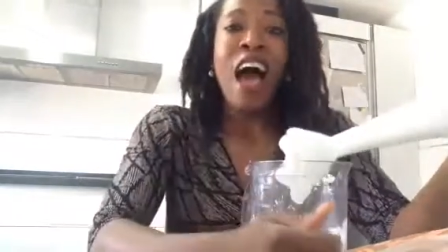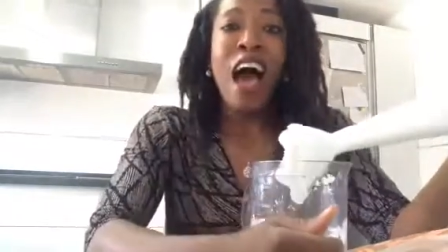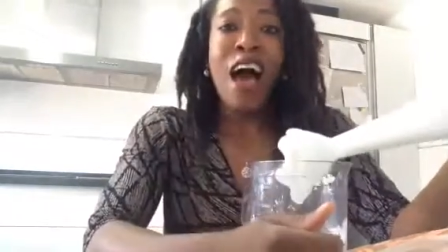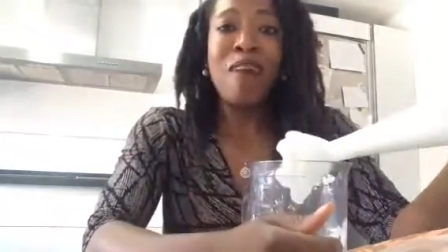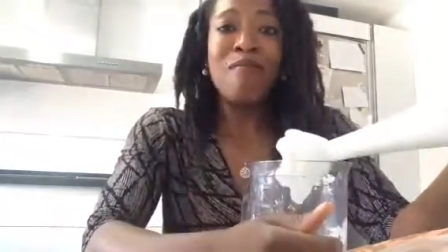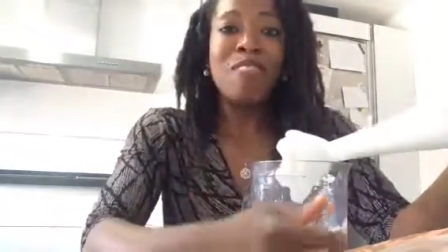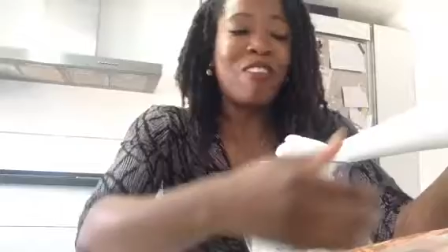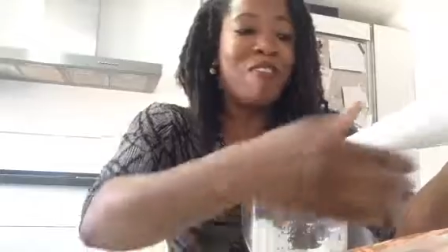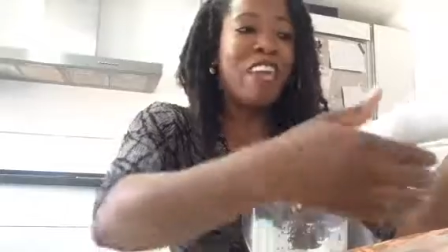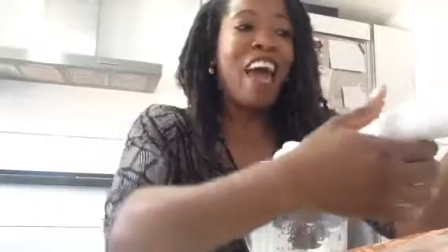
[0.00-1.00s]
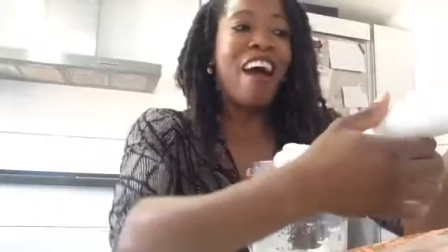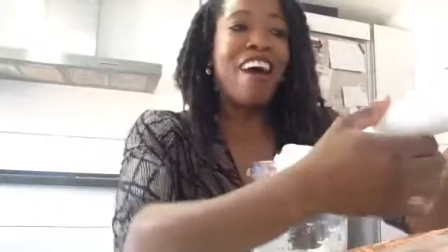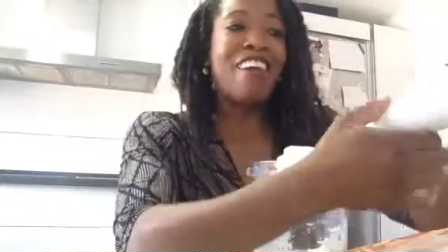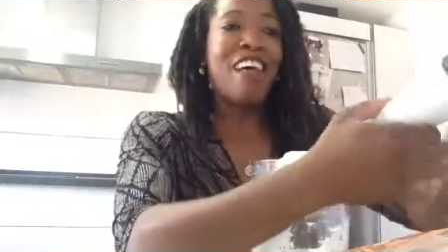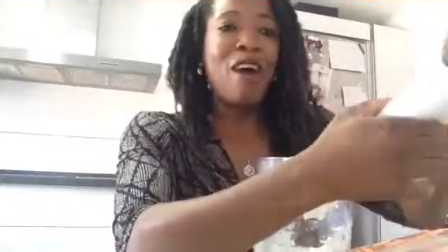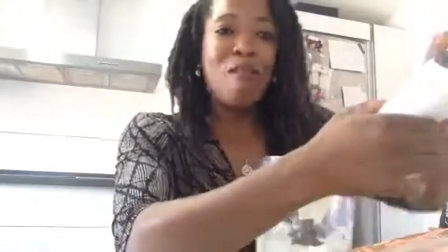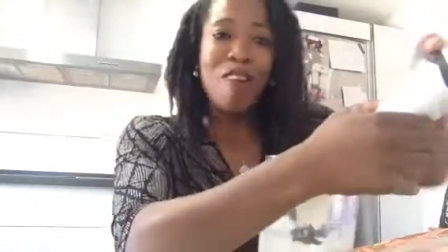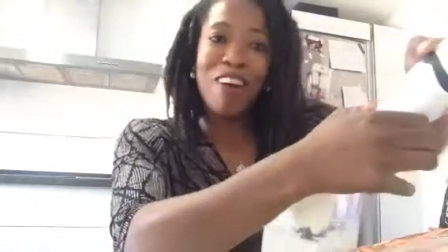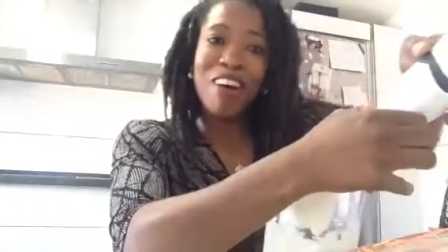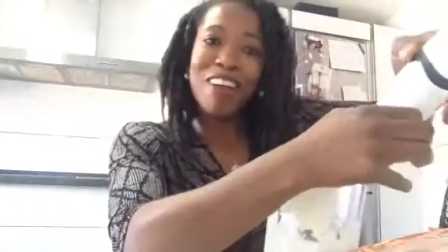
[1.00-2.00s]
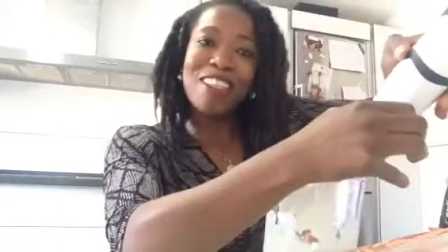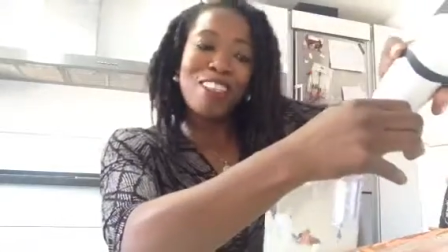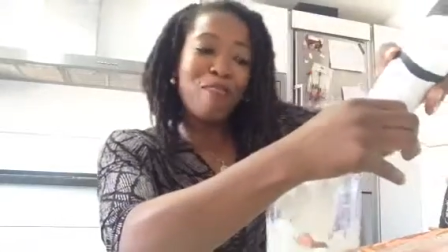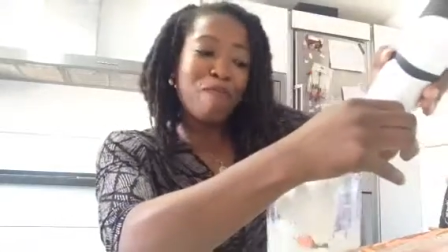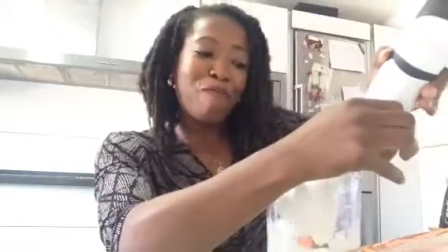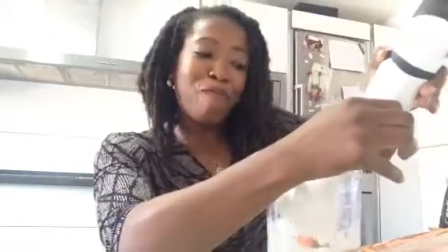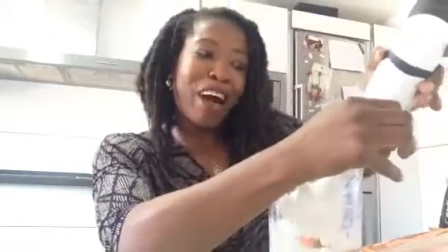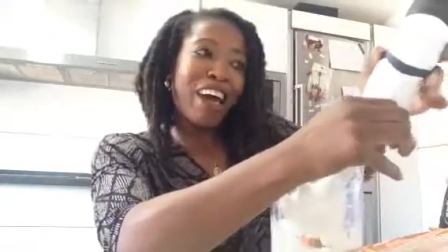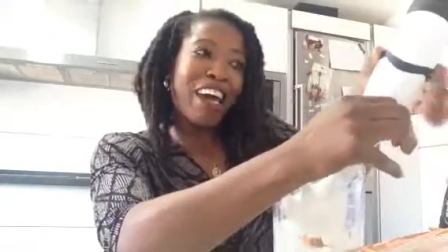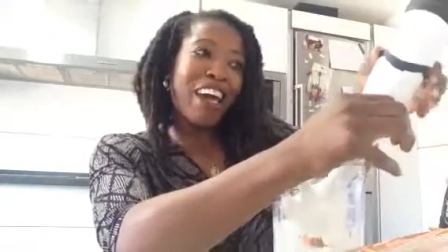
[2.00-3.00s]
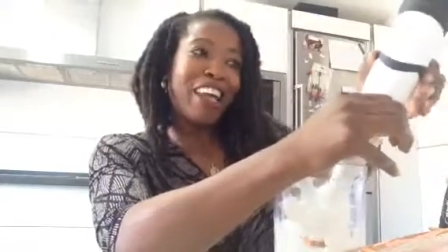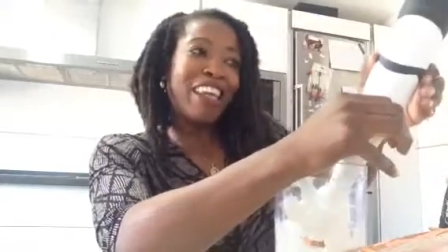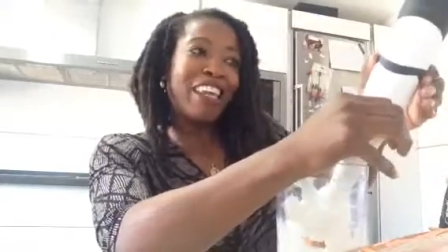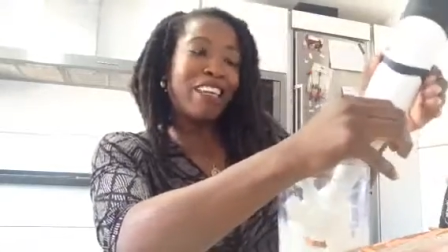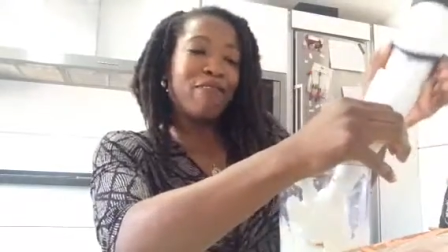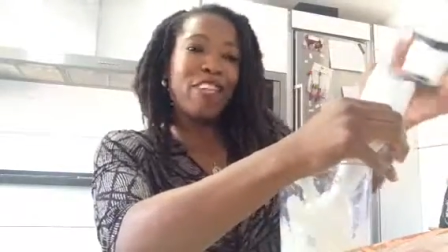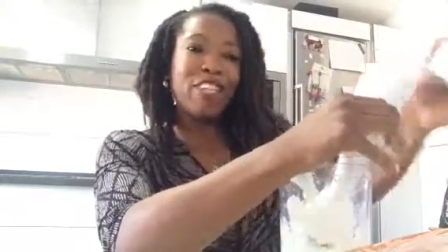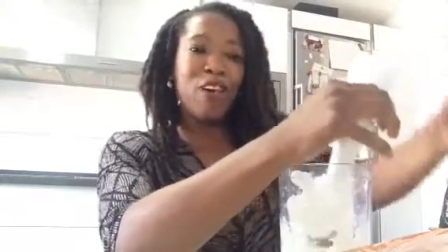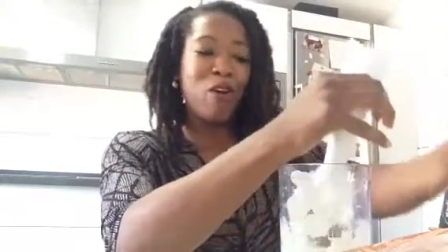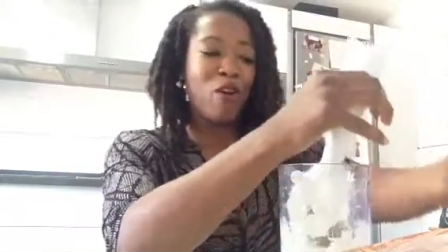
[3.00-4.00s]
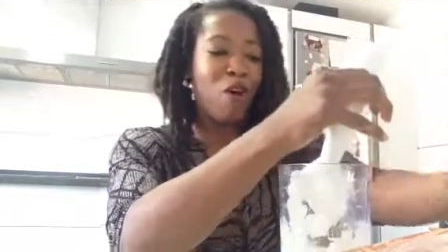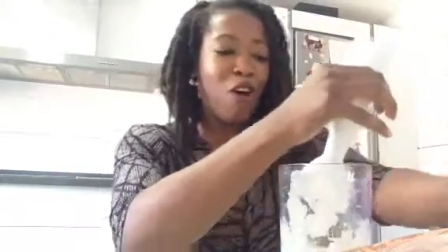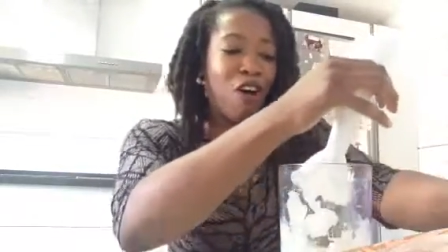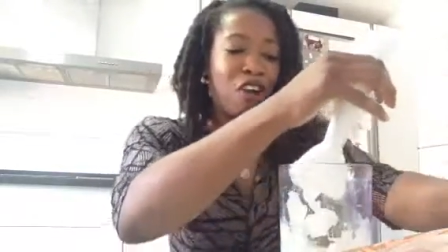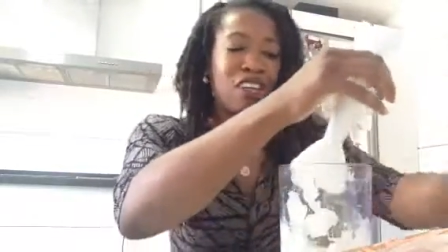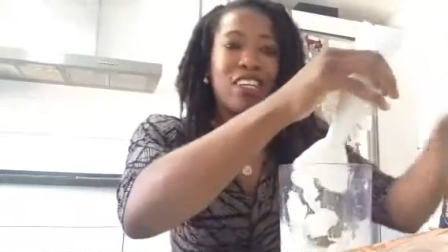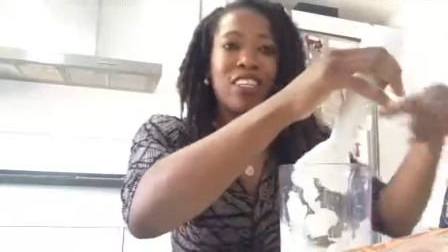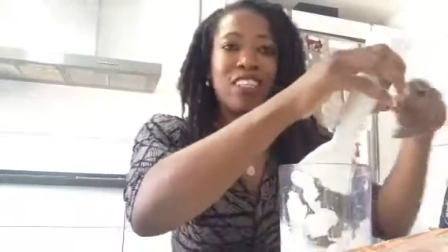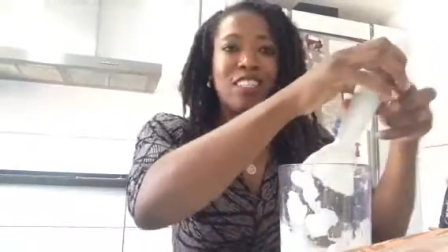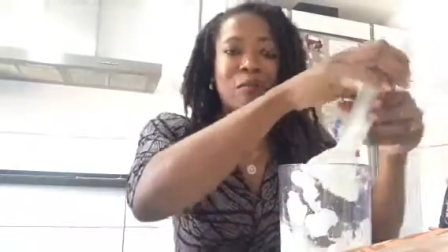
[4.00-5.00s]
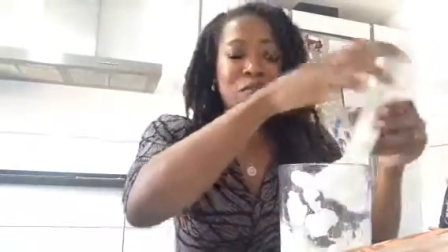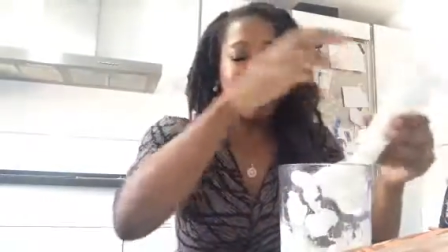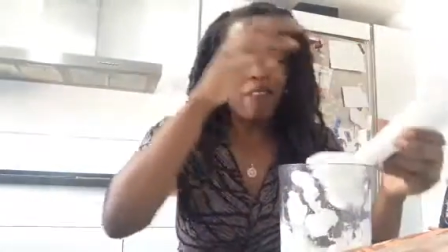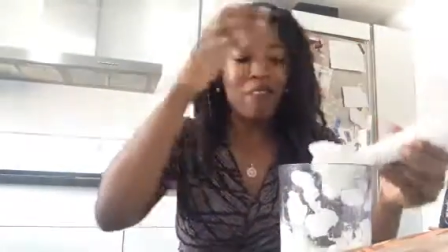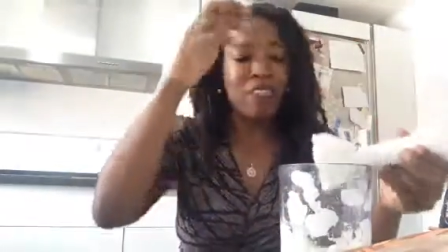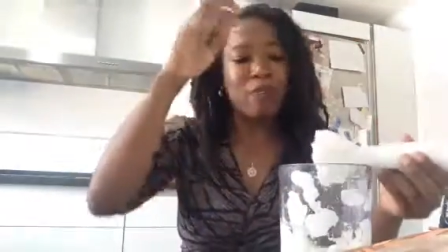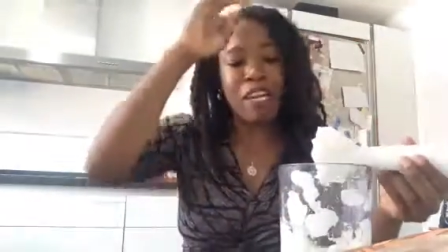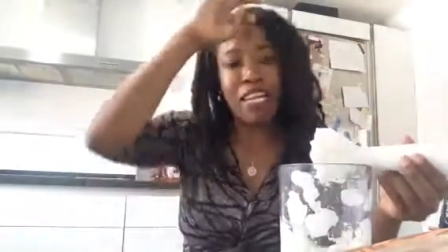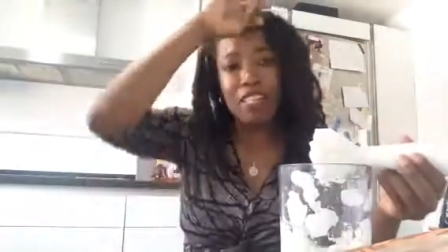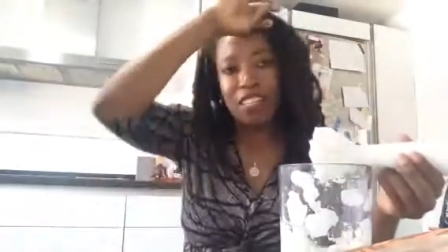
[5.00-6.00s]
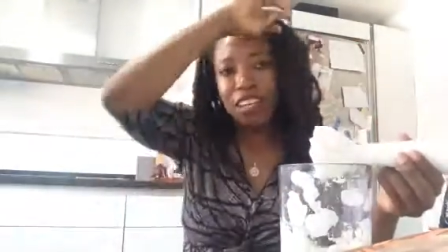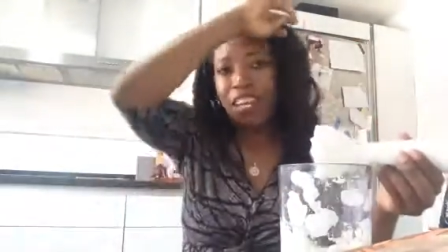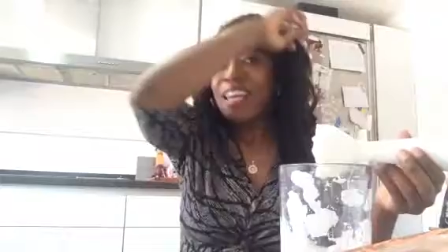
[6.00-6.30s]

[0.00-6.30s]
So yeah, that was my little video on something very Spanish.